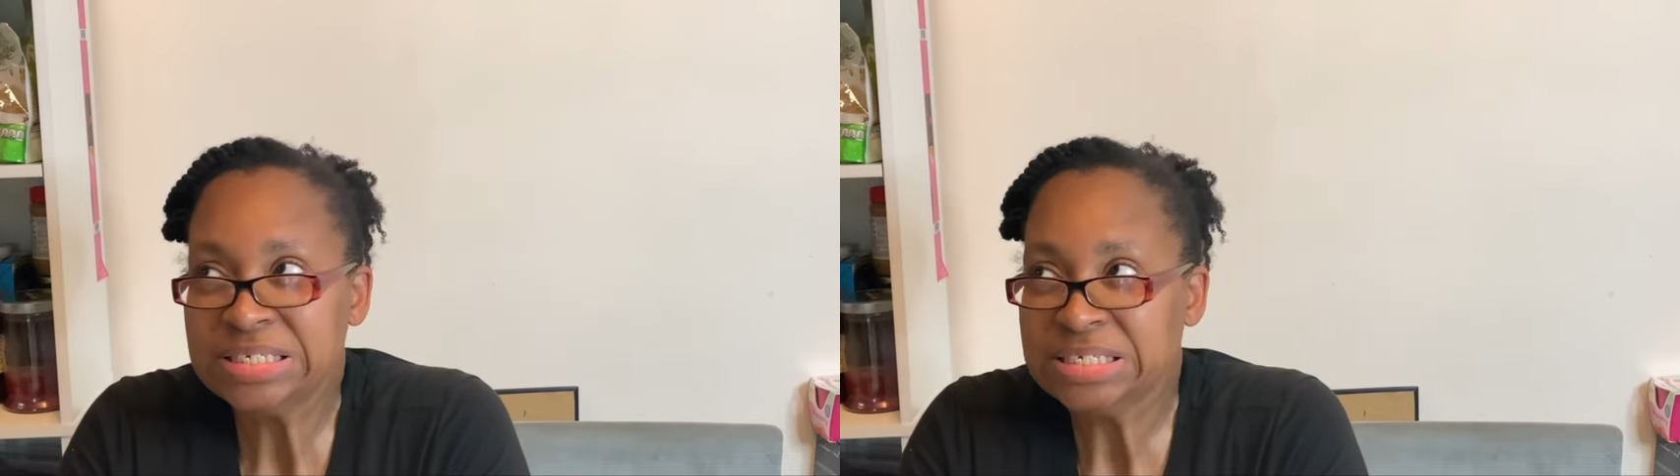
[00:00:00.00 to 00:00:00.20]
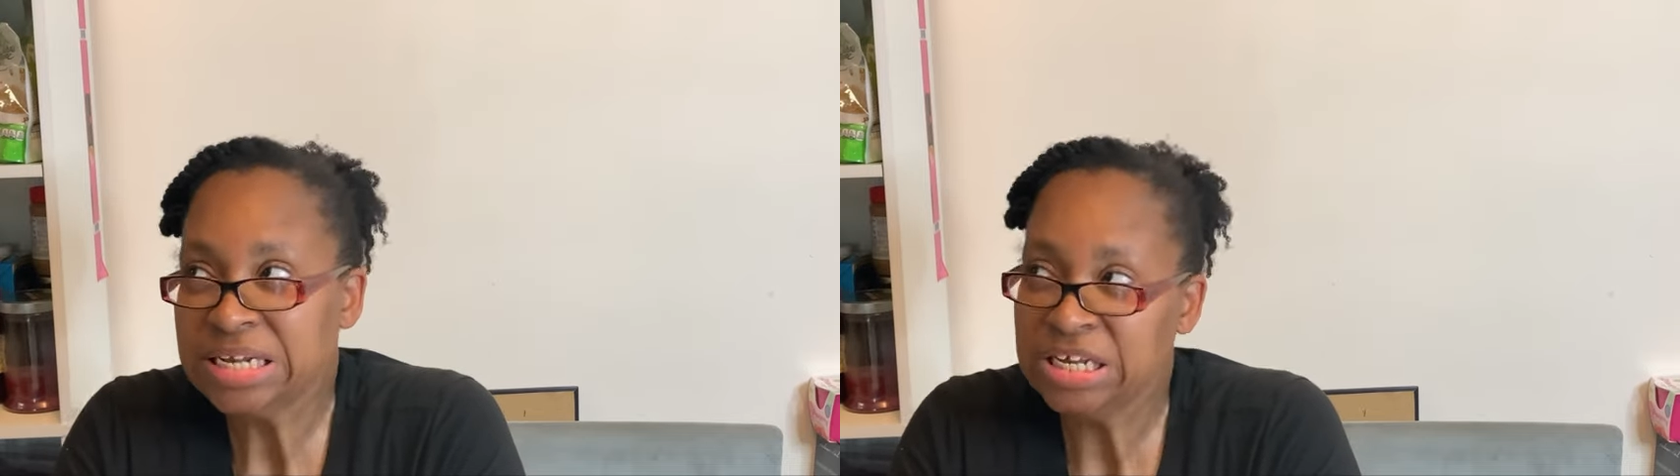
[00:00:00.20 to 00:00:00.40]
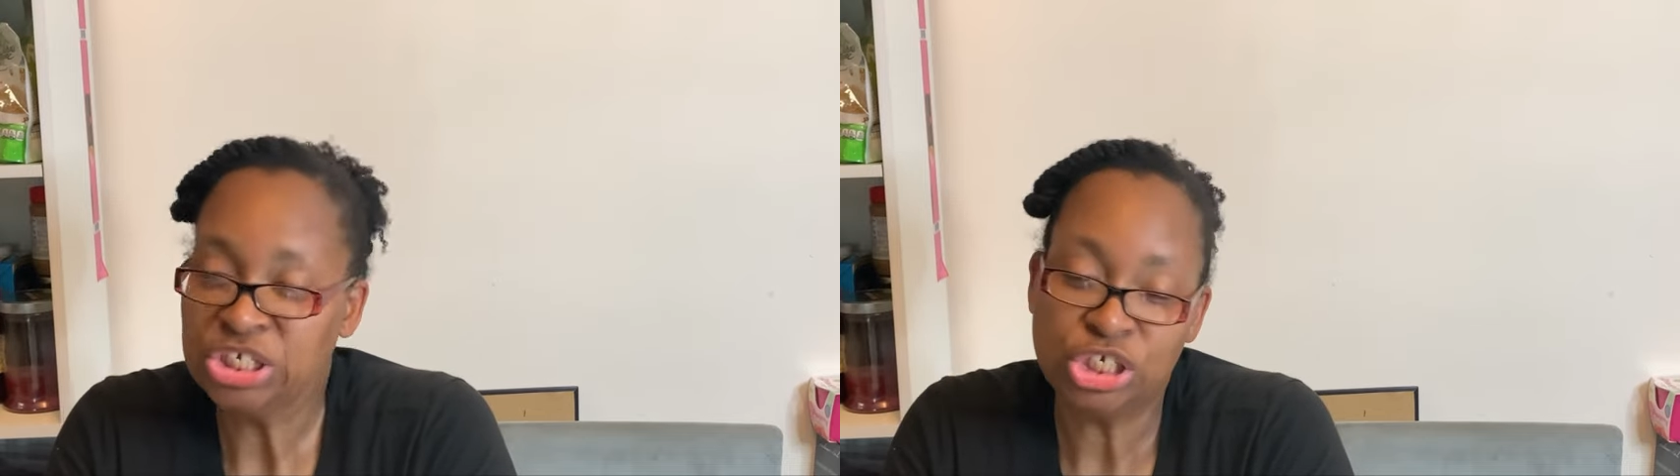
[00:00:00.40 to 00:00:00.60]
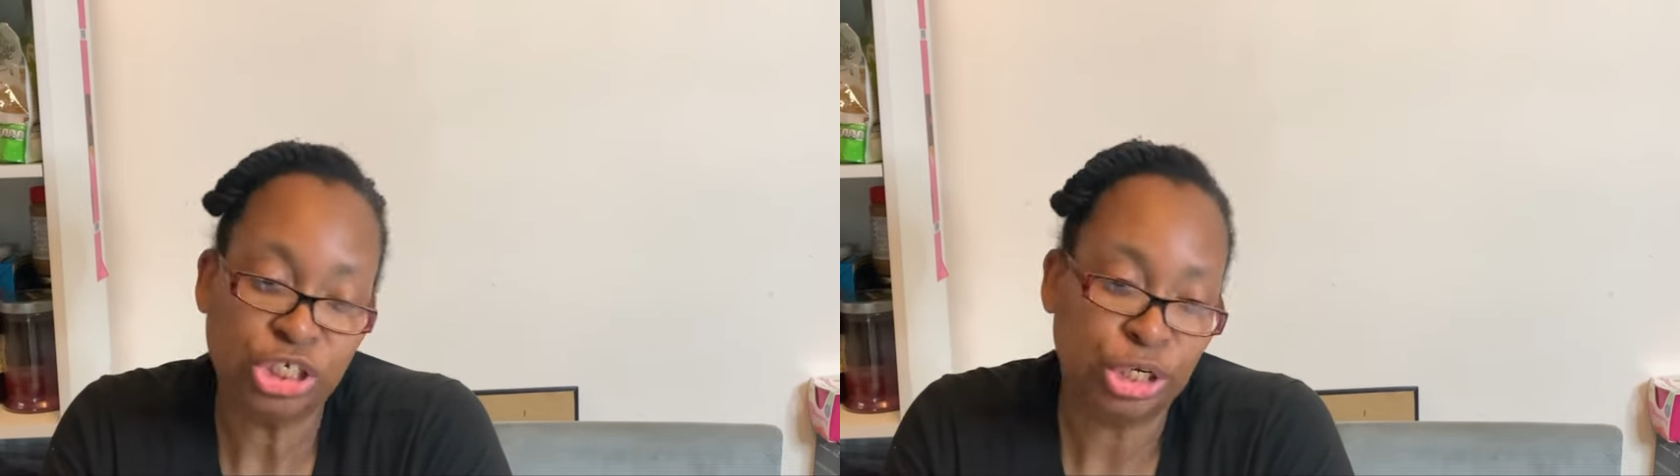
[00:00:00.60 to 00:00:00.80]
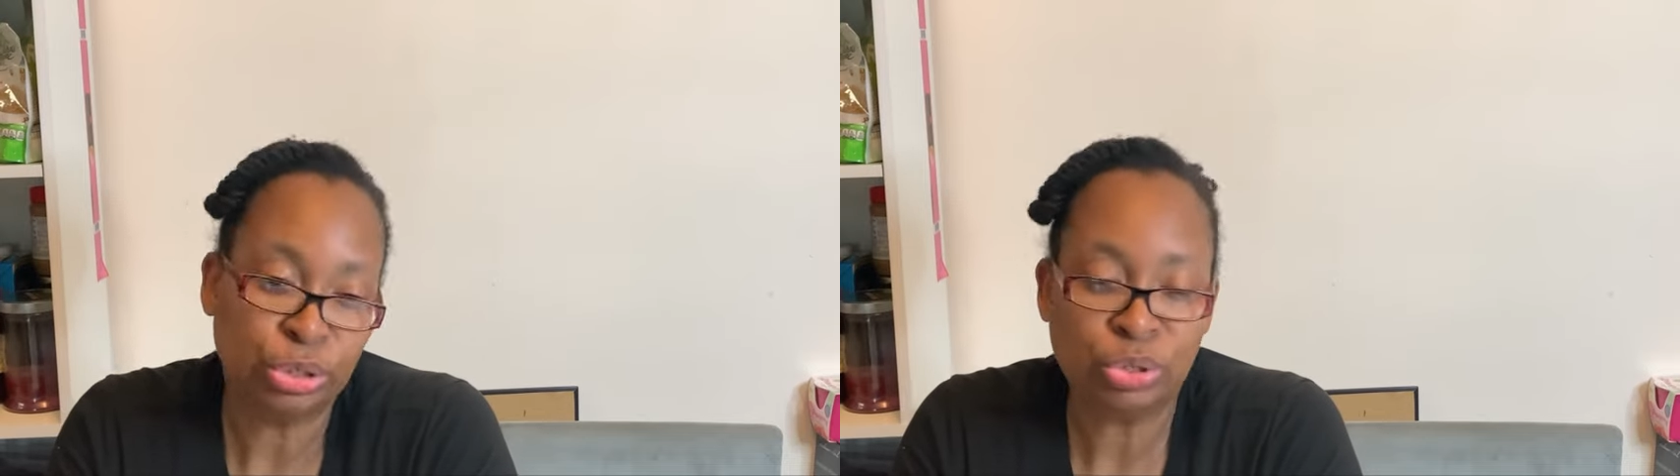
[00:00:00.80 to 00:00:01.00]
to let you
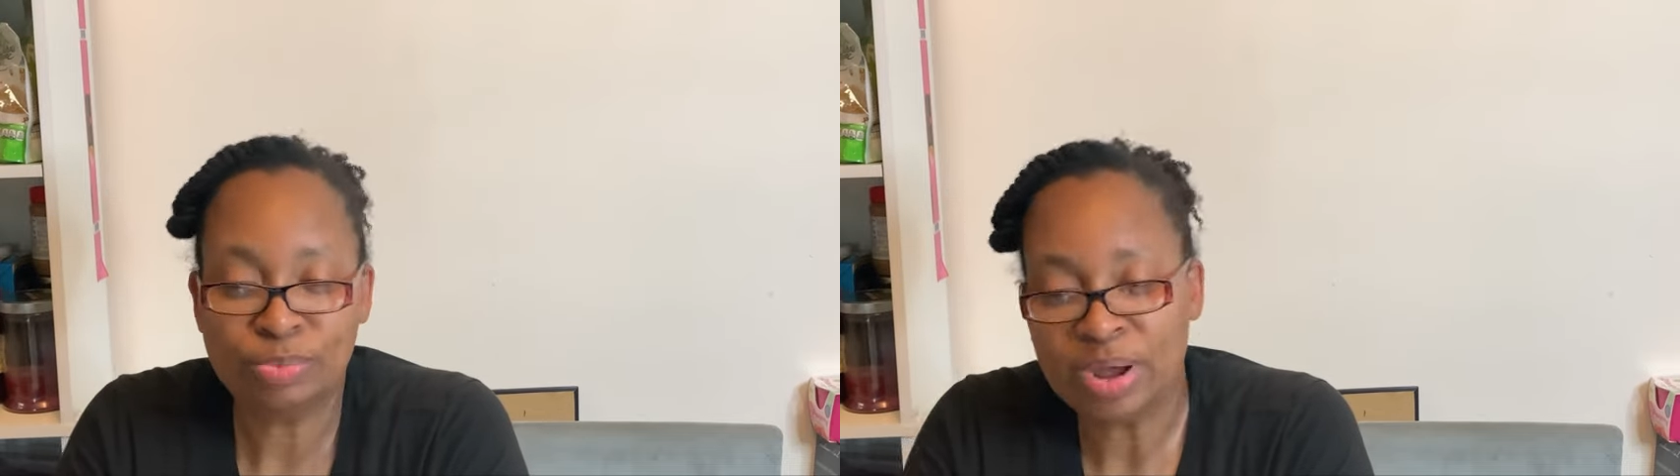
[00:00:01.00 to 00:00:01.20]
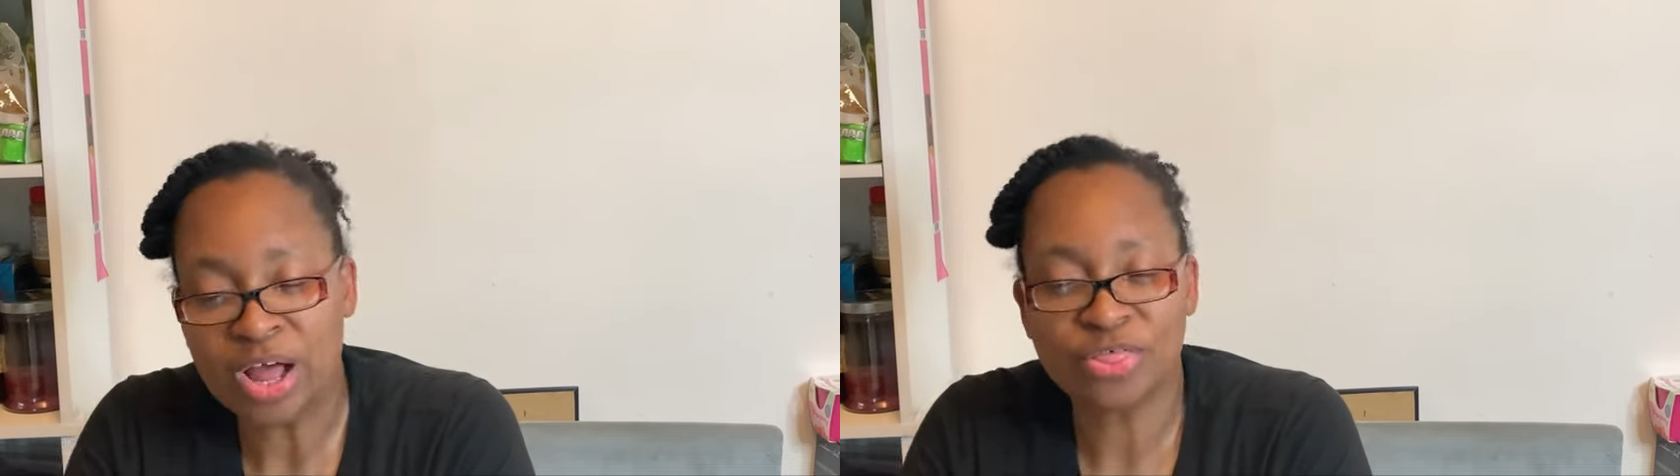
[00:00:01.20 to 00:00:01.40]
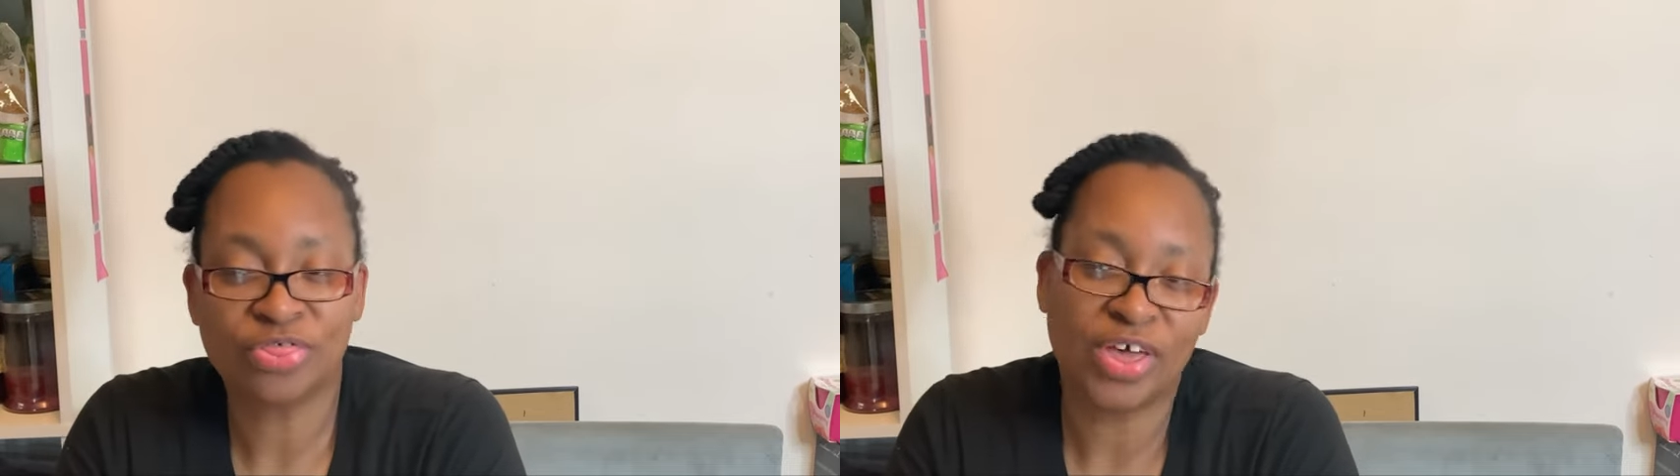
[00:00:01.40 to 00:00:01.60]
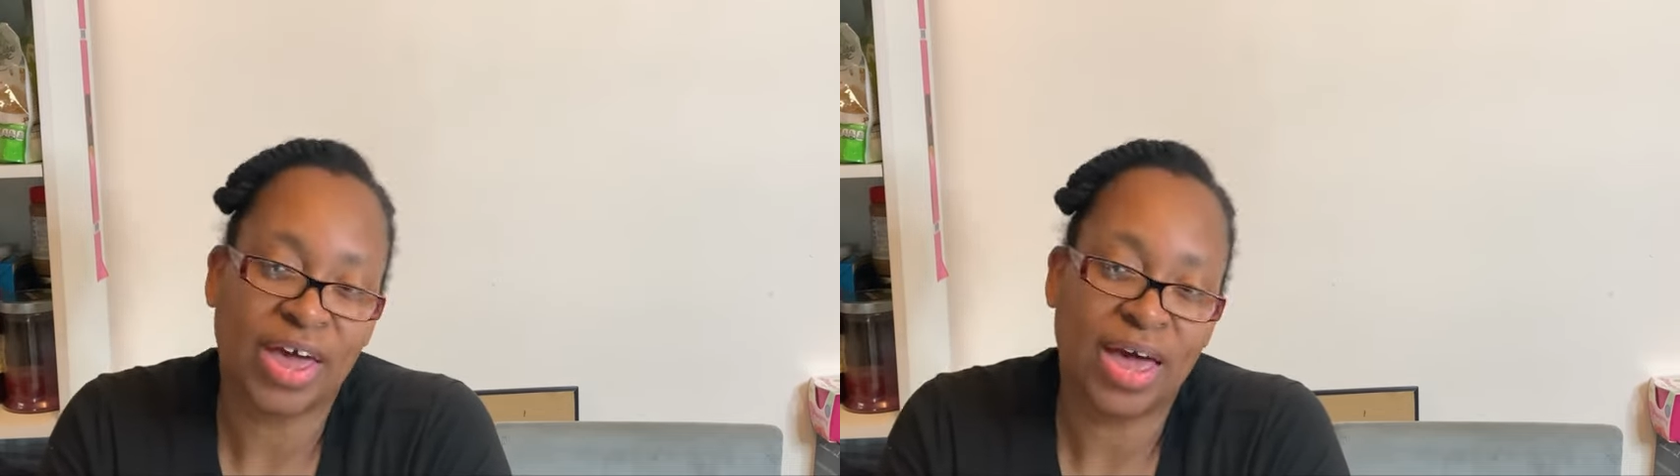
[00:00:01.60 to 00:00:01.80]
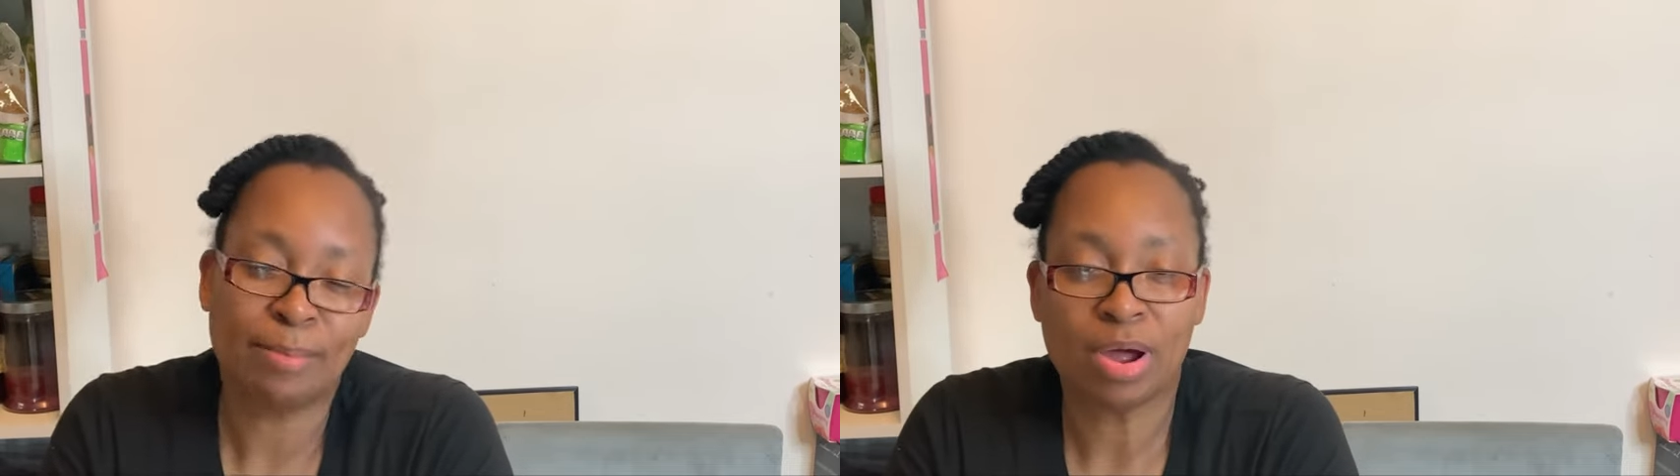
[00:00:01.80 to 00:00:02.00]
know about that,